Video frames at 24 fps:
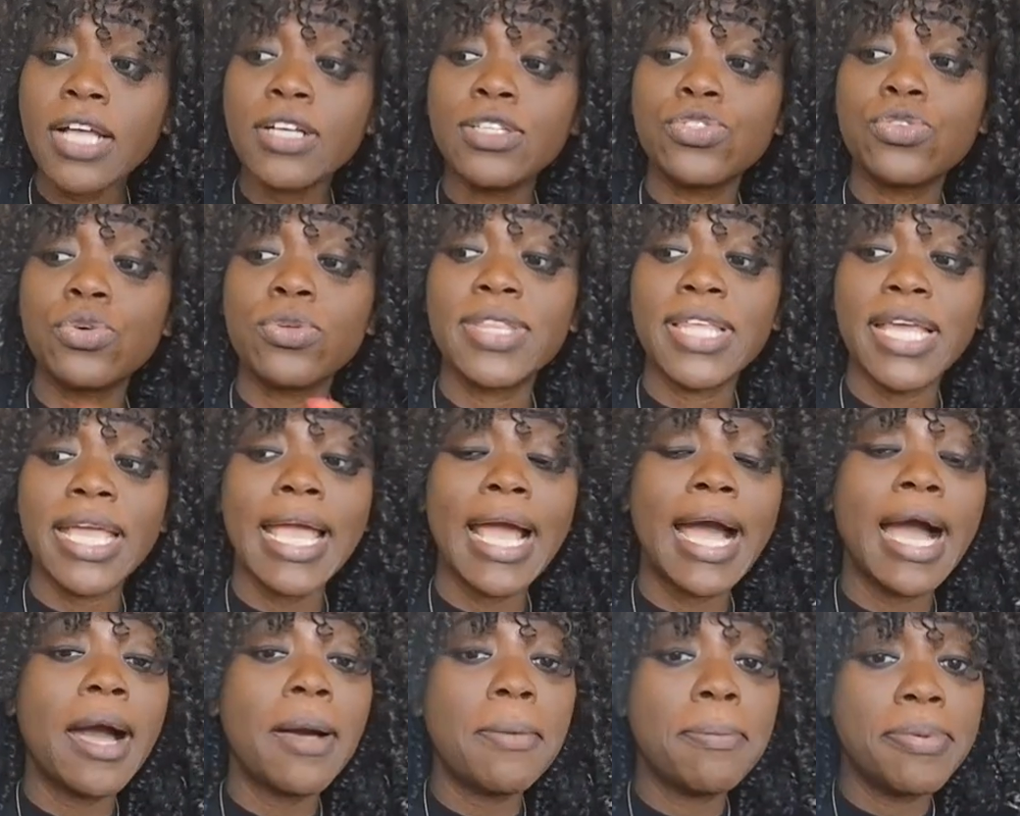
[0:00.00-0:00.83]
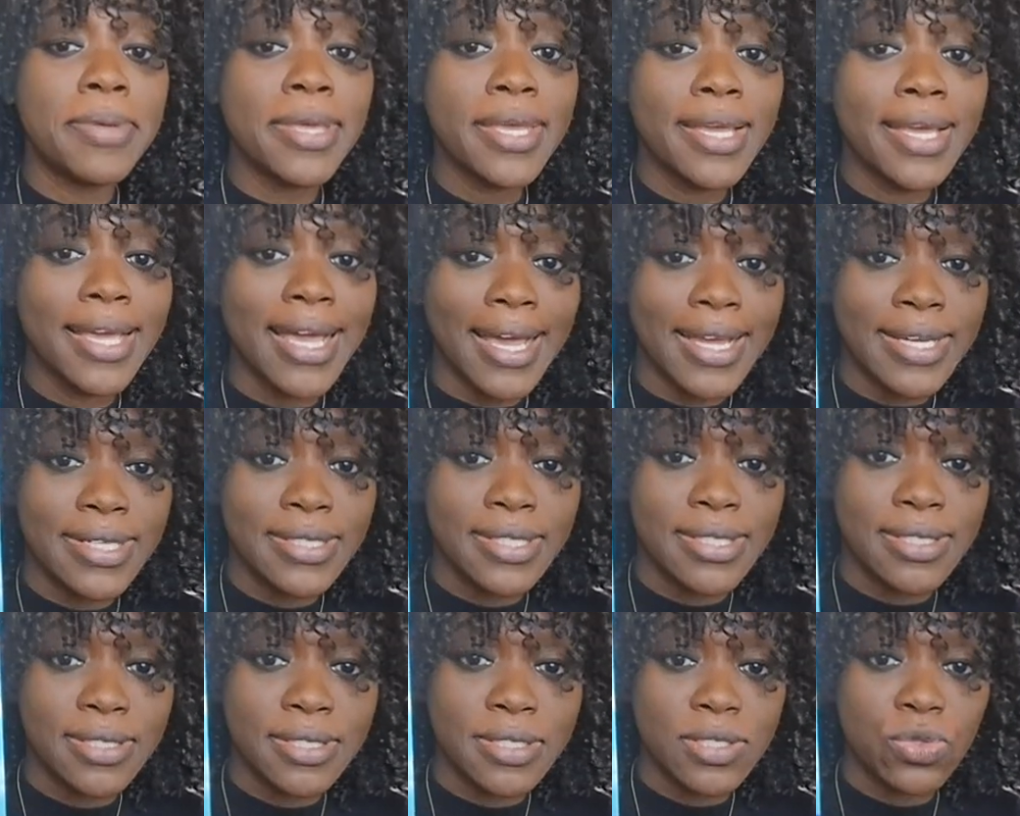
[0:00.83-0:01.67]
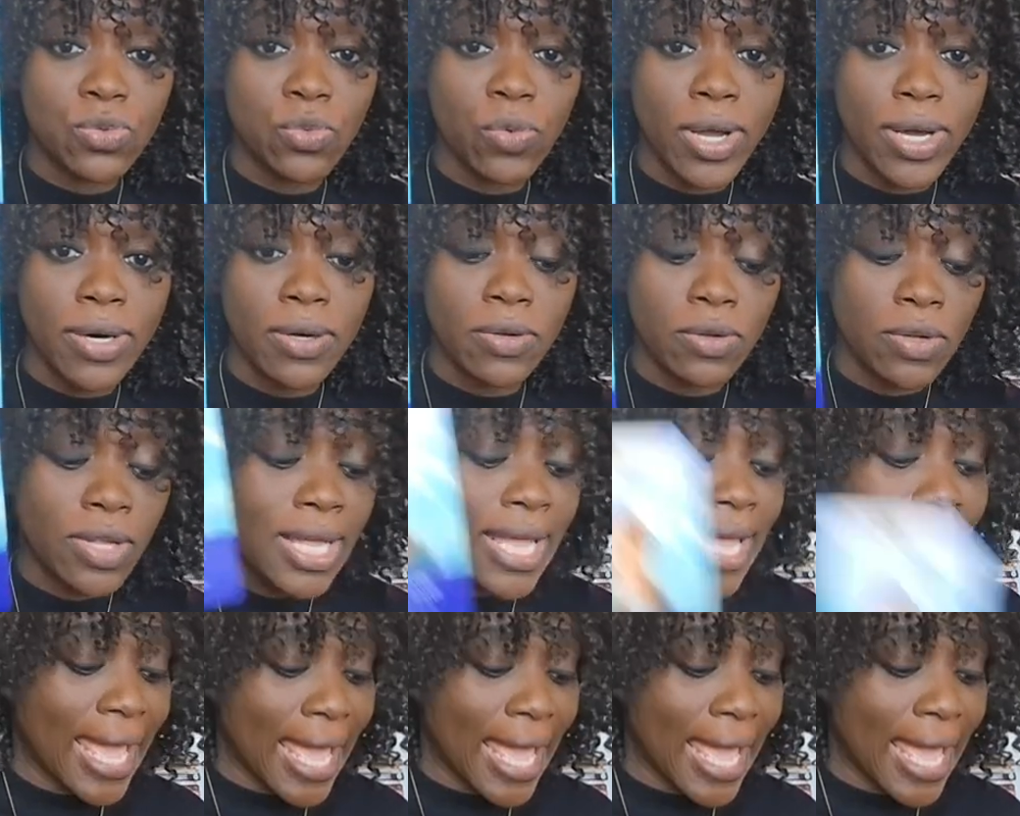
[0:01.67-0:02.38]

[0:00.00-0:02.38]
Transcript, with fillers: So they are being guided as well.